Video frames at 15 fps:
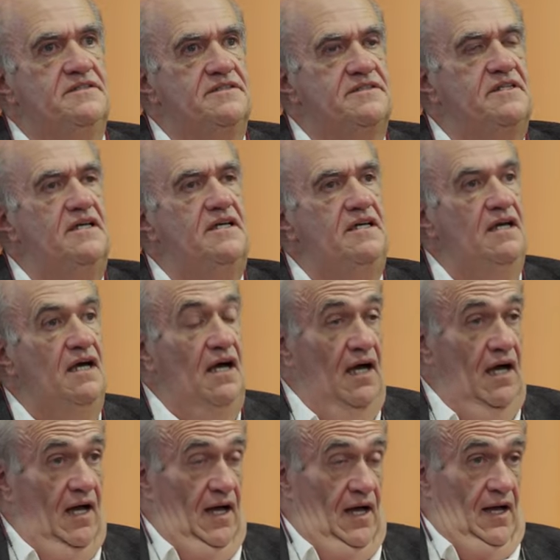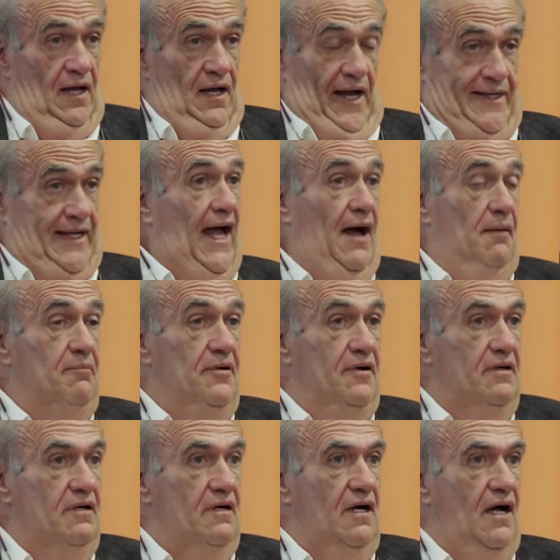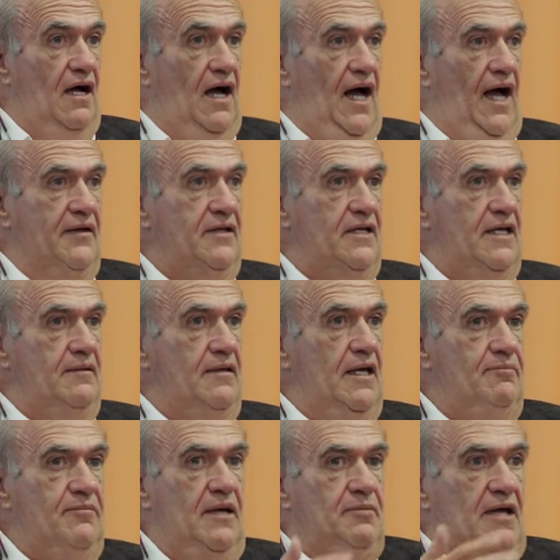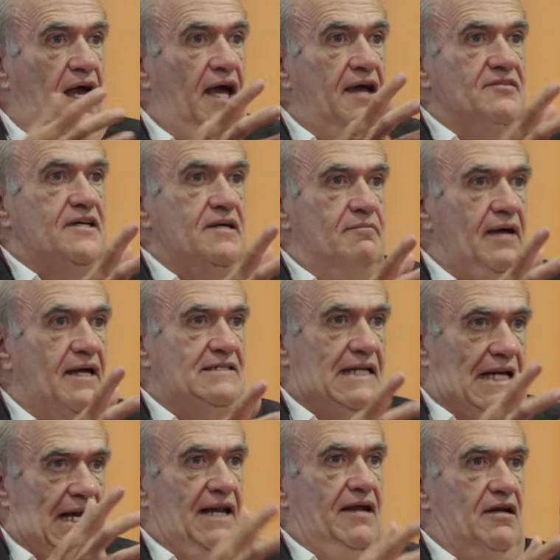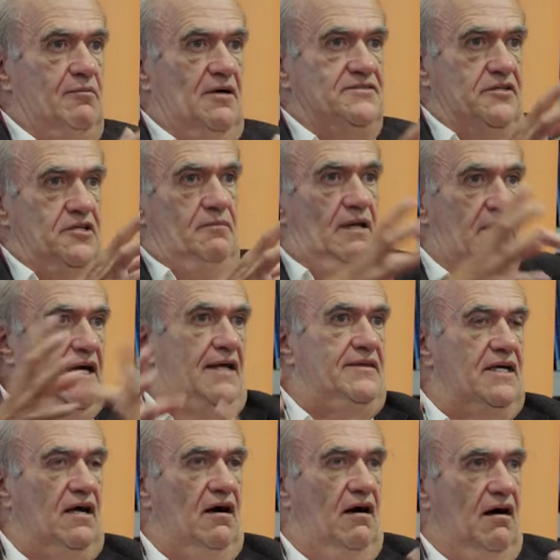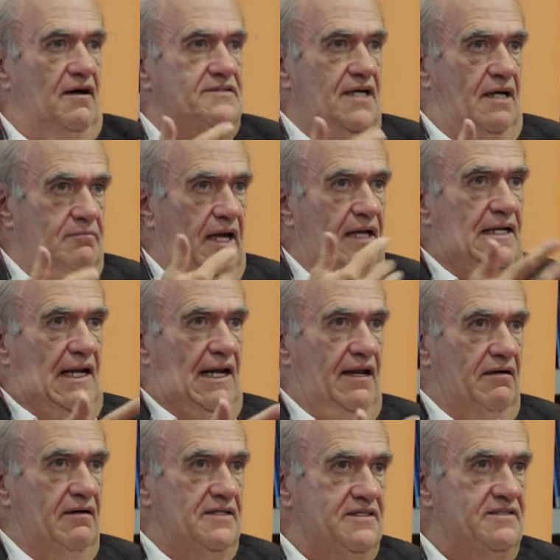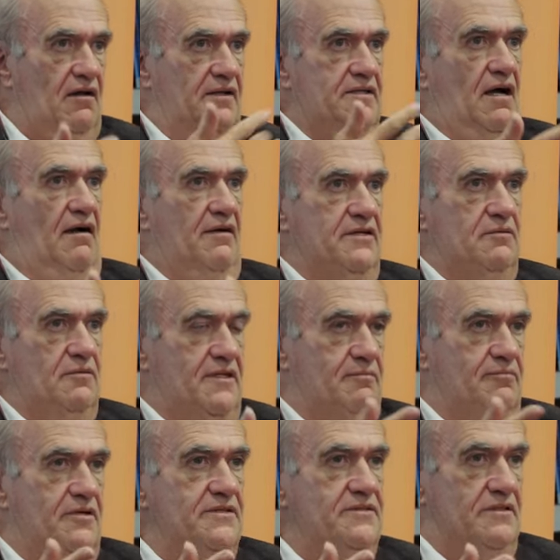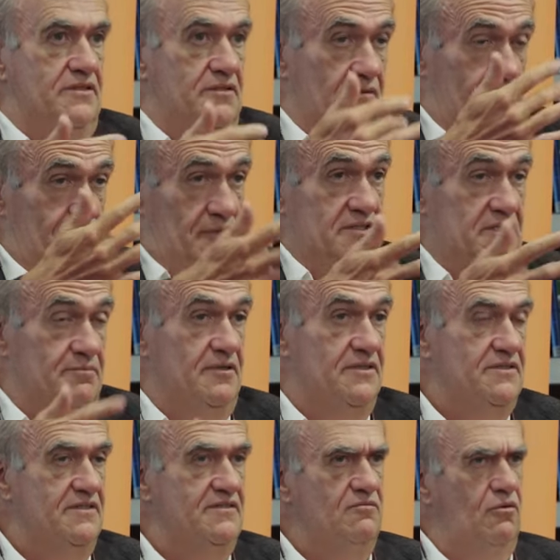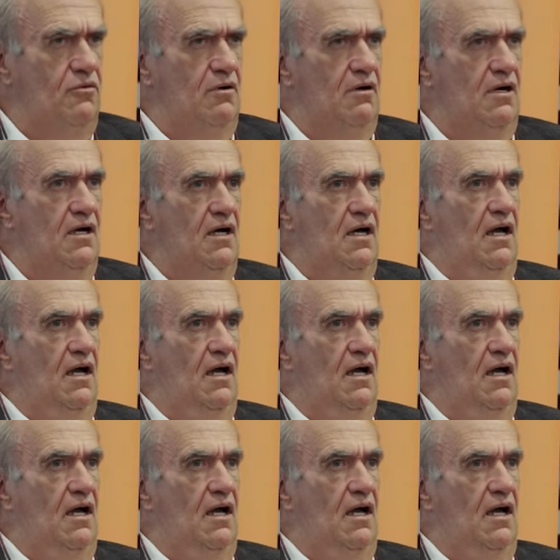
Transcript: to see a camp and he, he, he, behaves, he makes clear, he wants to humiliate the guards and make clear his solidarity with the prisoners who are British prisoners of war.